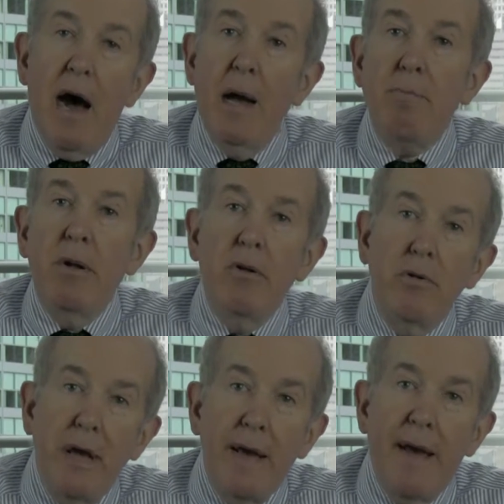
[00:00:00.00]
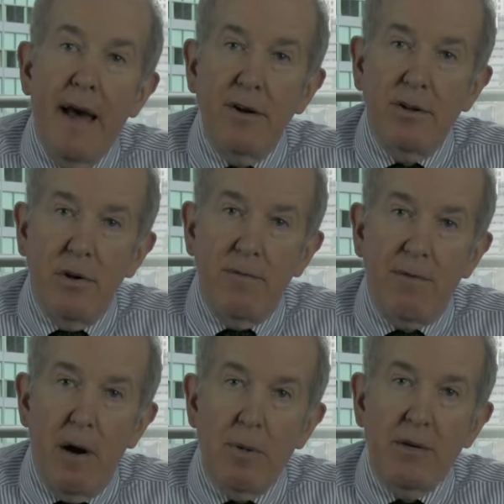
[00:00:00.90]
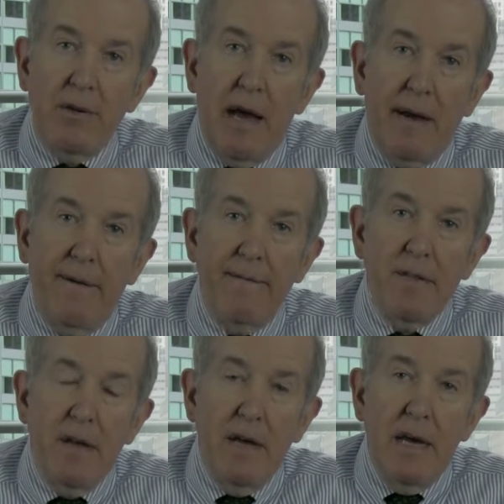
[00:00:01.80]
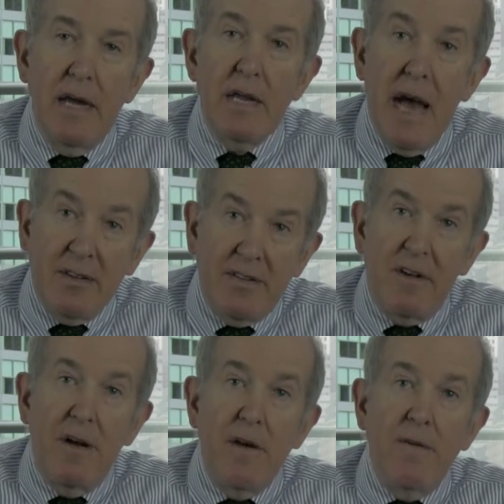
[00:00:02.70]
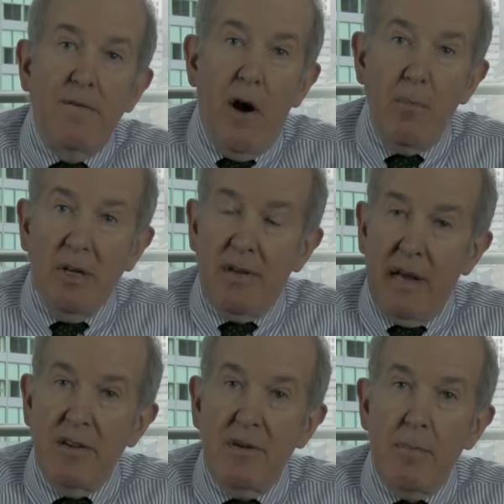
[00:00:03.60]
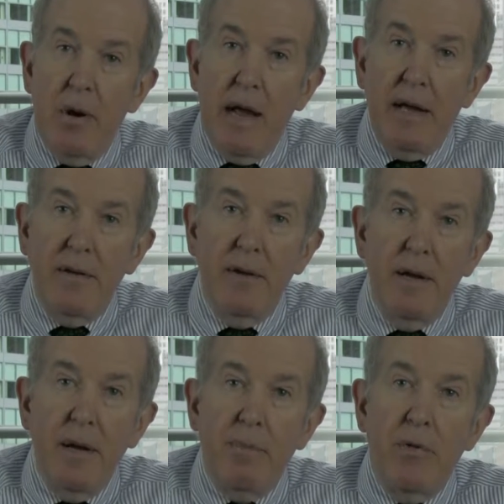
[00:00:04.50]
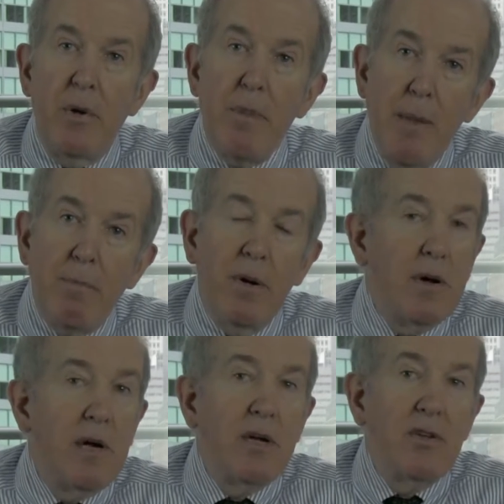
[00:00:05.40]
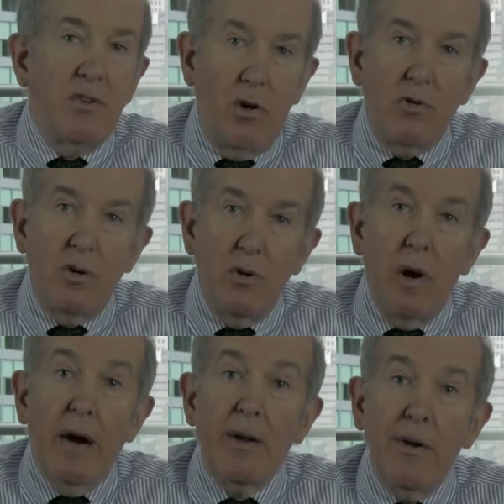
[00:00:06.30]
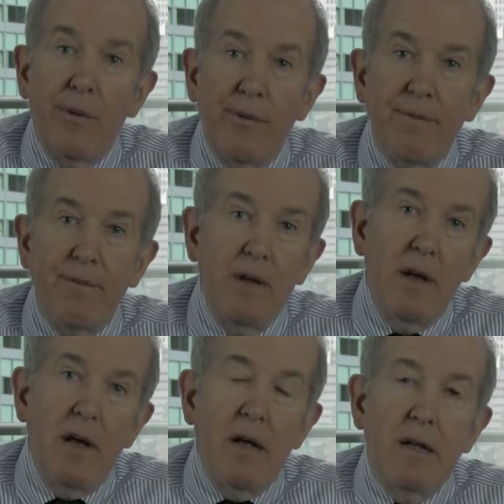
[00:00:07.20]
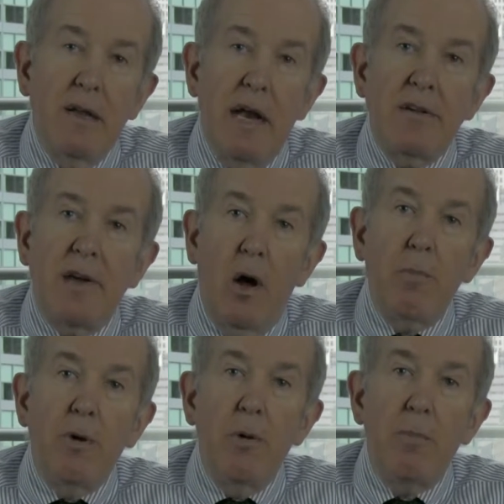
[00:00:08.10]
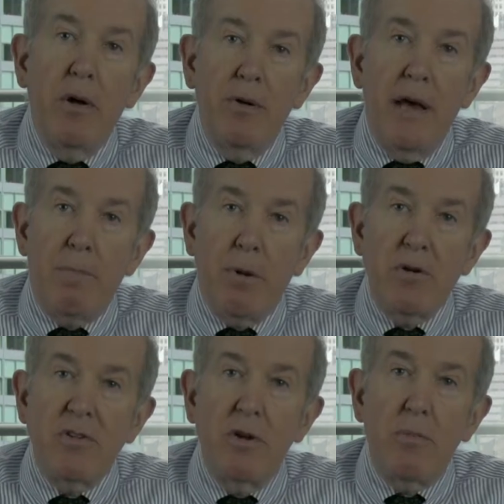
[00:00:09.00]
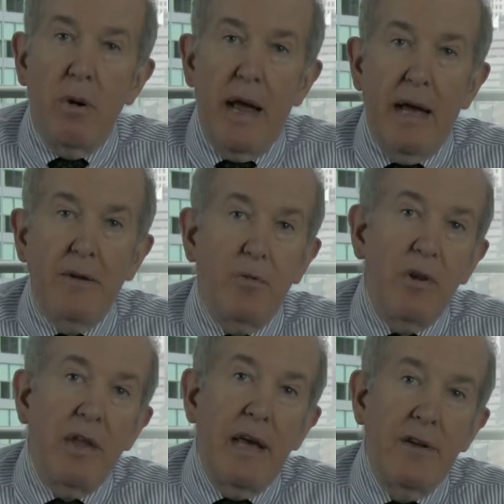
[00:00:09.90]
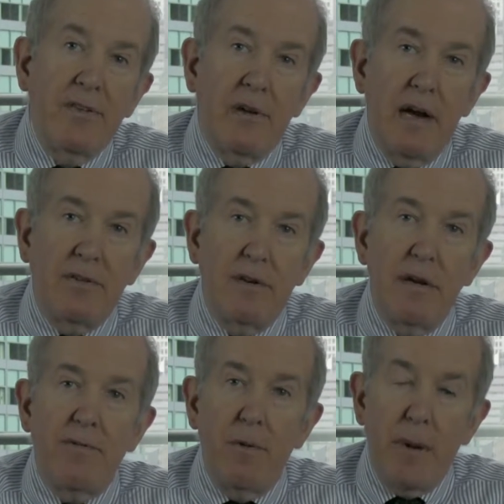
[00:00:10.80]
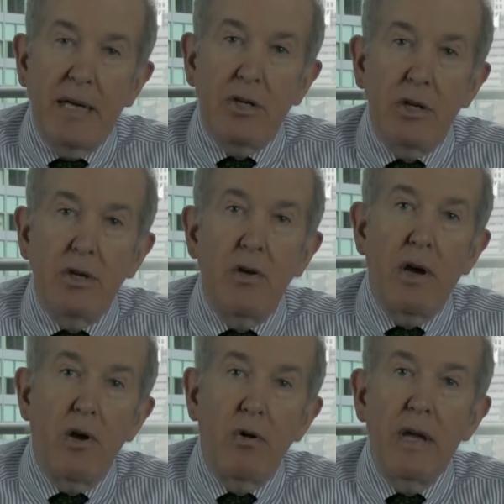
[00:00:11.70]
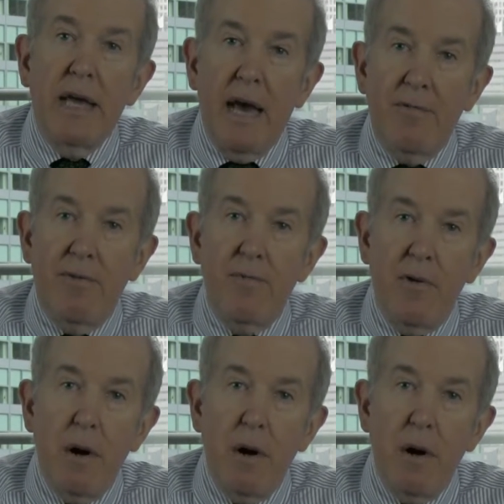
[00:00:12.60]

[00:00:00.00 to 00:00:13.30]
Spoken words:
I'm Bill Looney, editor of PharmExec. And yes, PharmExec is a brand, but remember, so too are you. Let us help you build that personal brand with the insights and information you can only get from